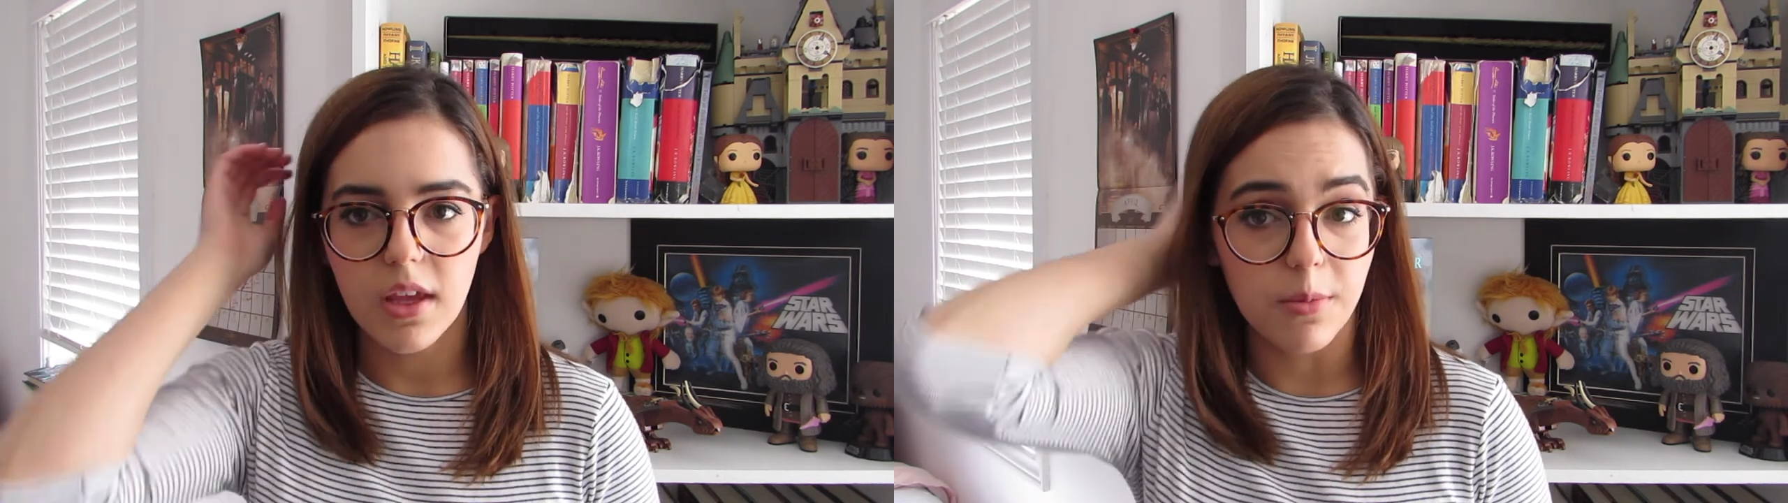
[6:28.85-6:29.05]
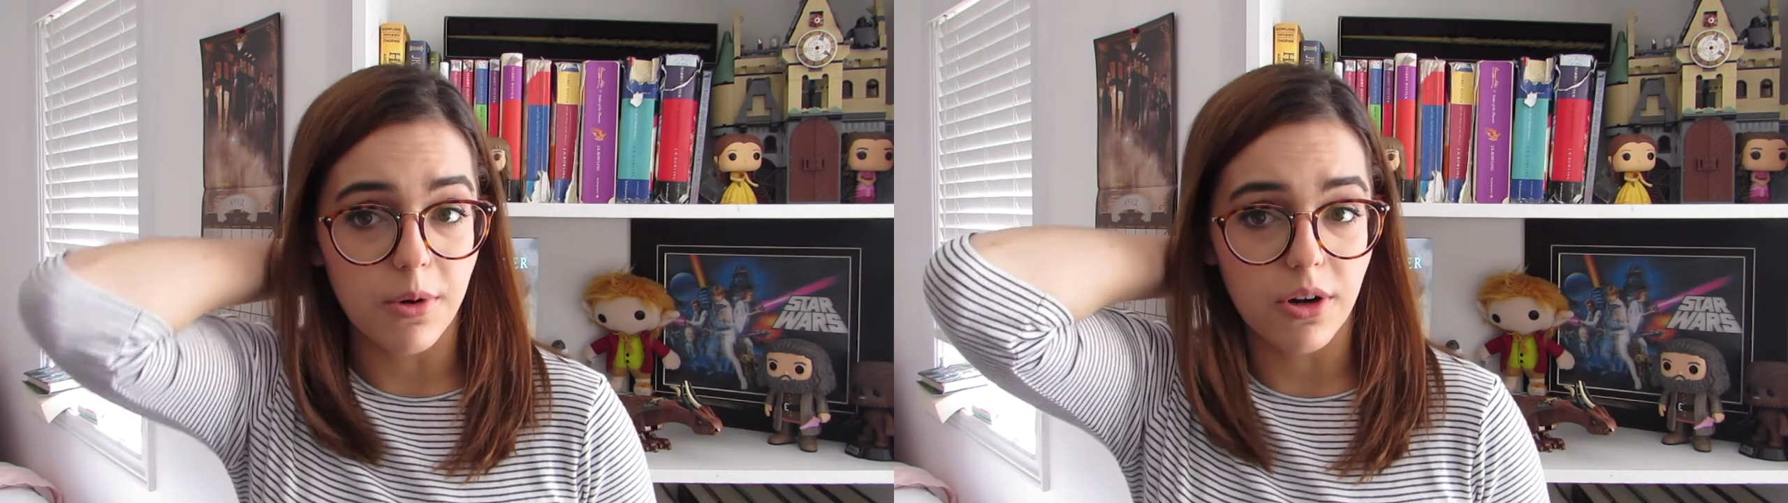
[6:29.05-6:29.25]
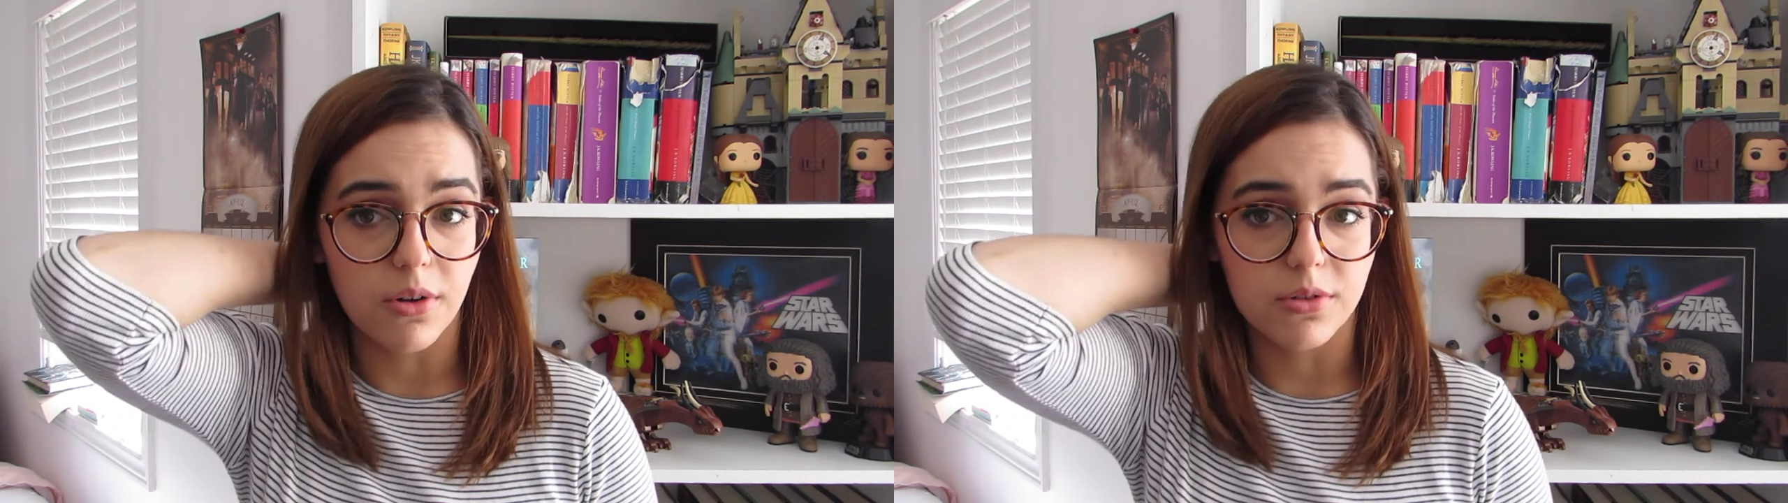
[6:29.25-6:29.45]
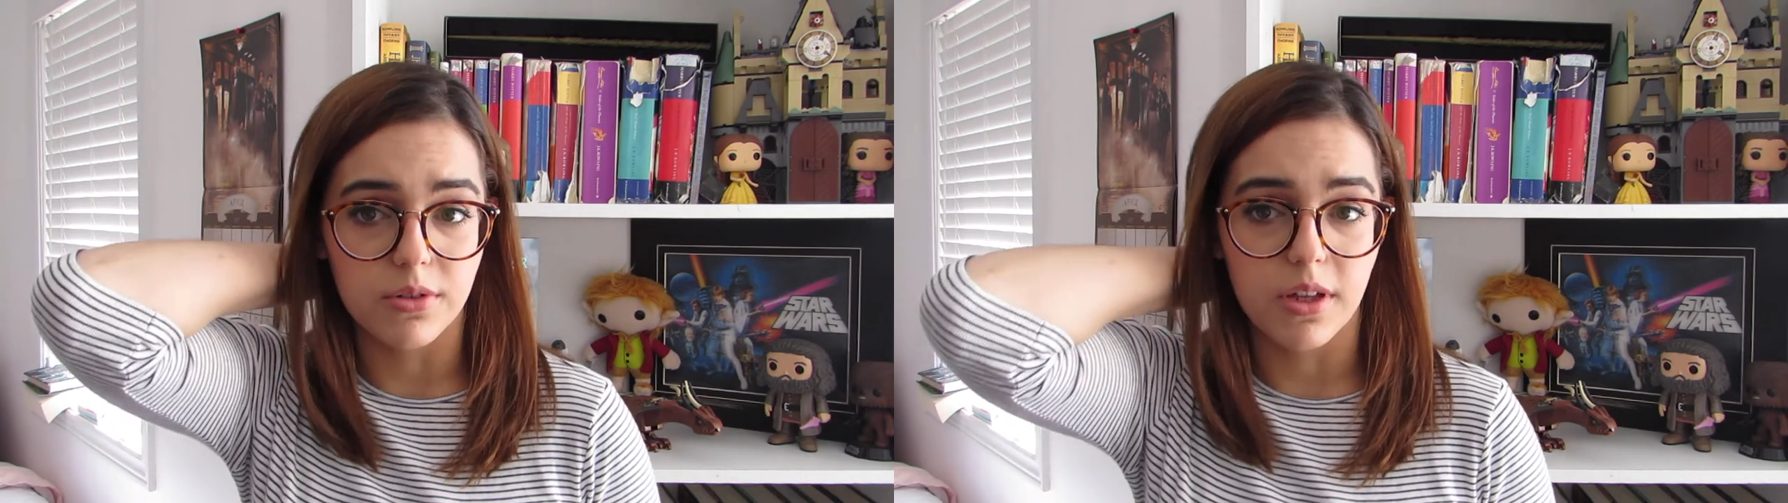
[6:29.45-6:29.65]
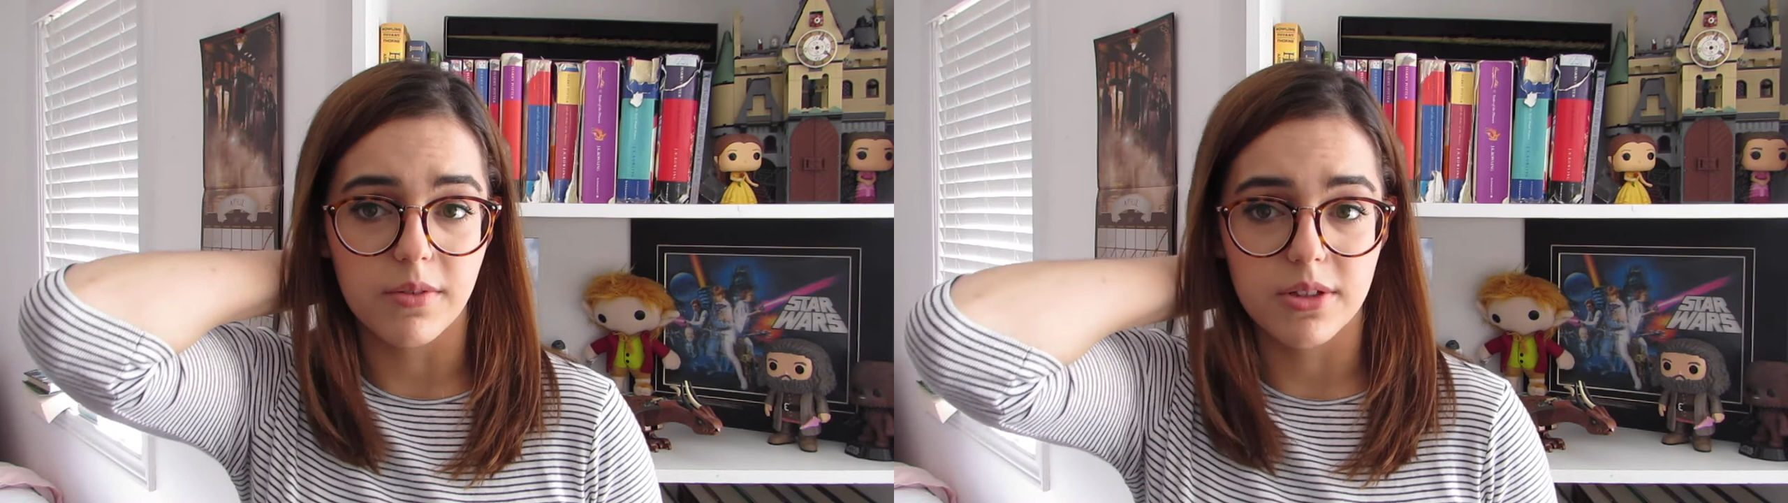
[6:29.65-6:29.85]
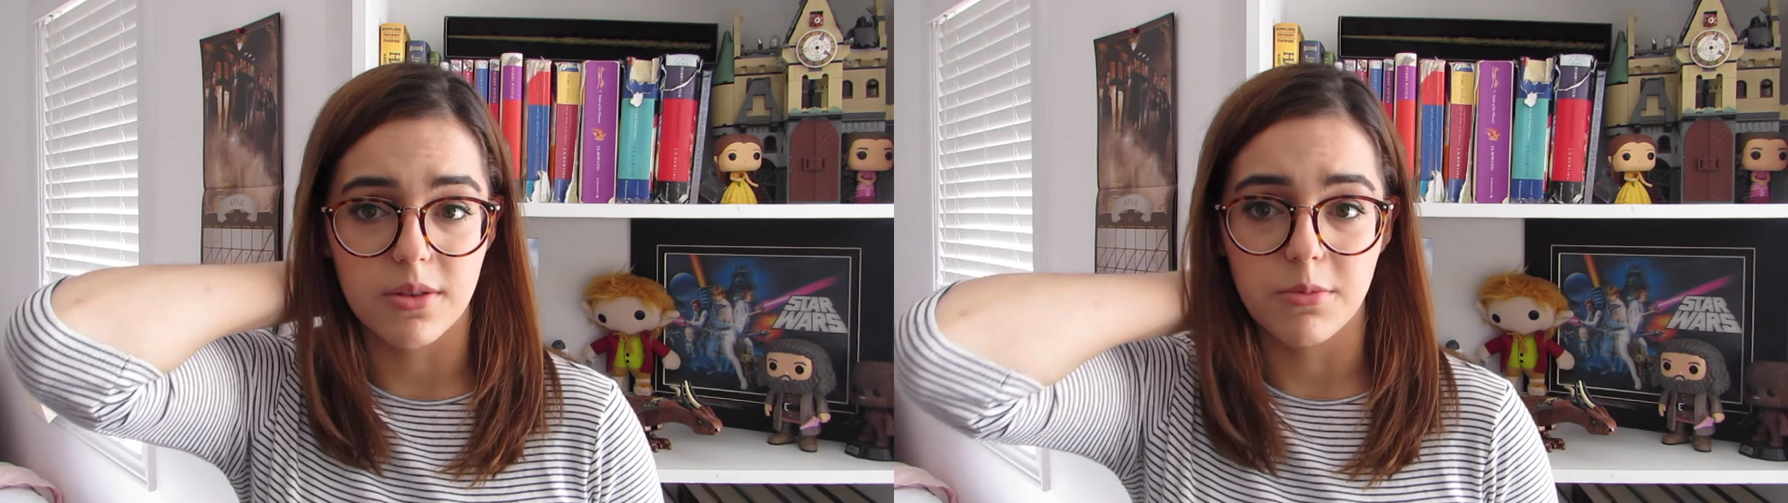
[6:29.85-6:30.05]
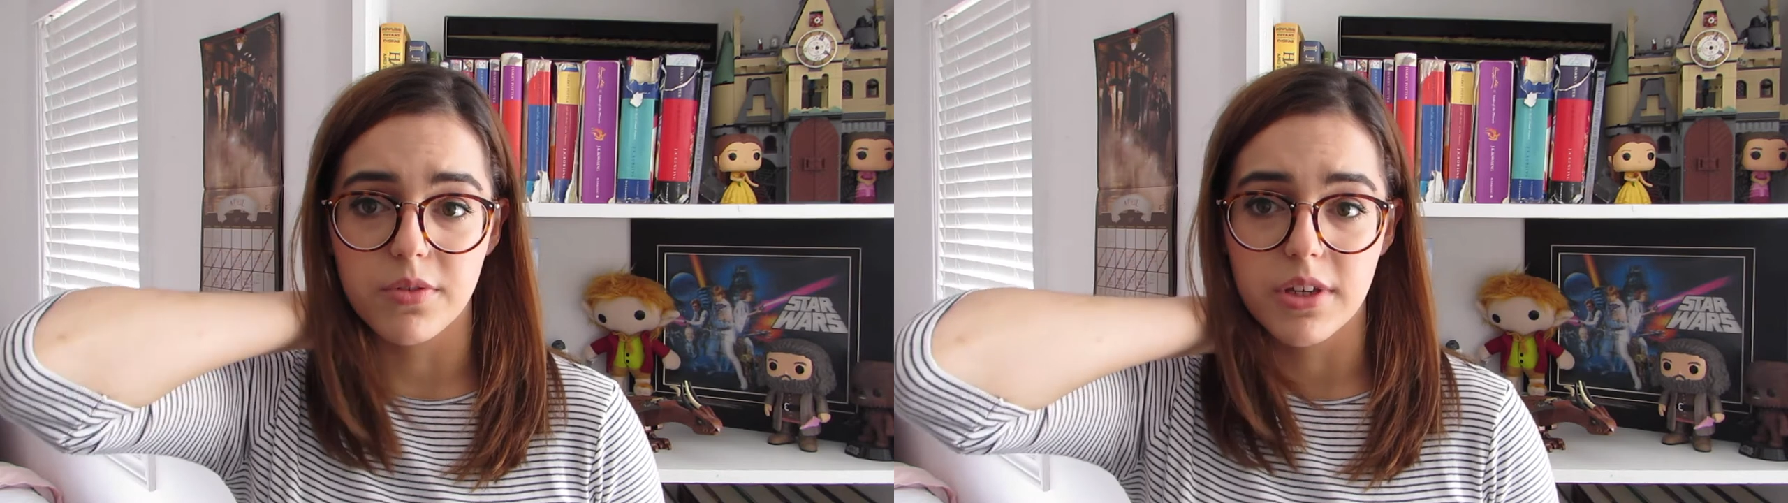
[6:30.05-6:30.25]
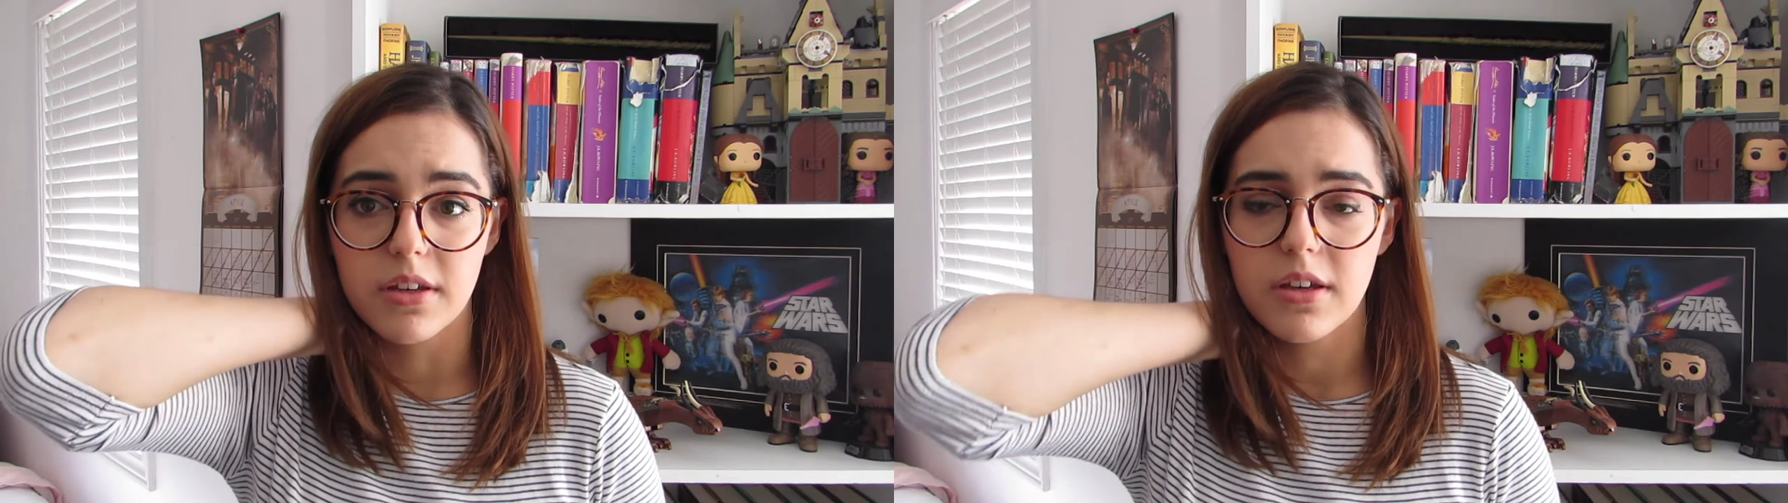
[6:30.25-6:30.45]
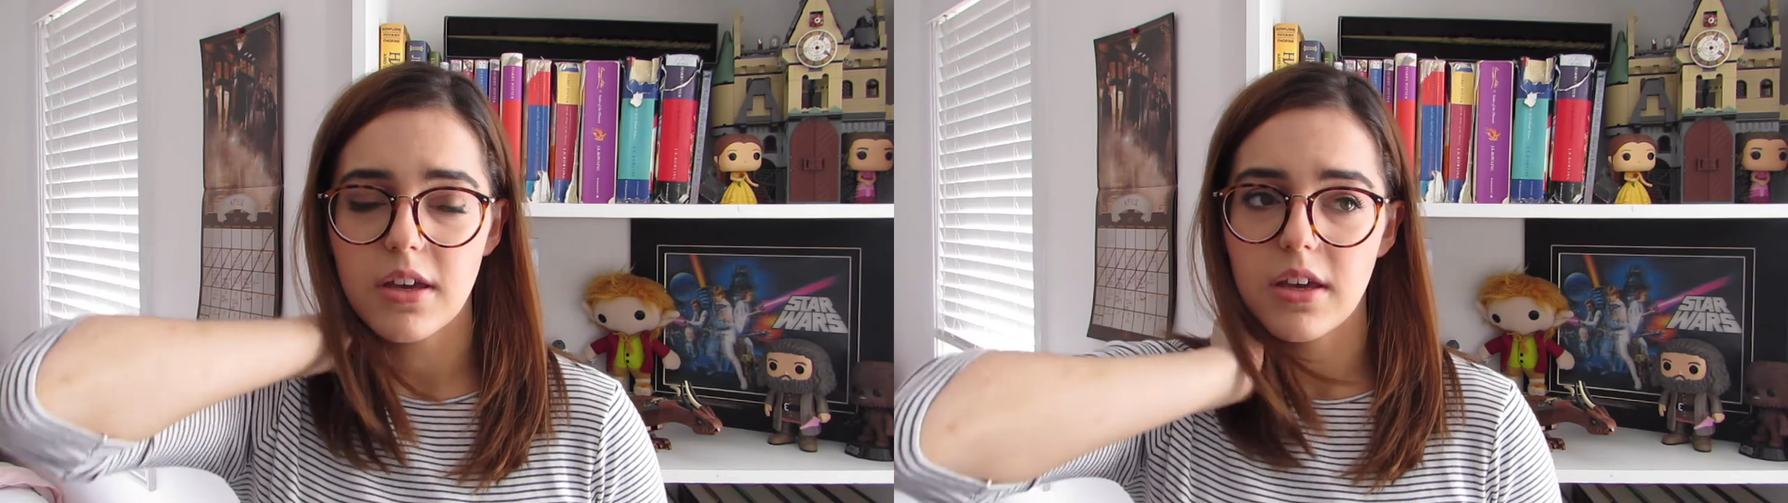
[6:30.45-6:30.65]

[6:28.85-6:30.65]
It brought a whole new level to the movie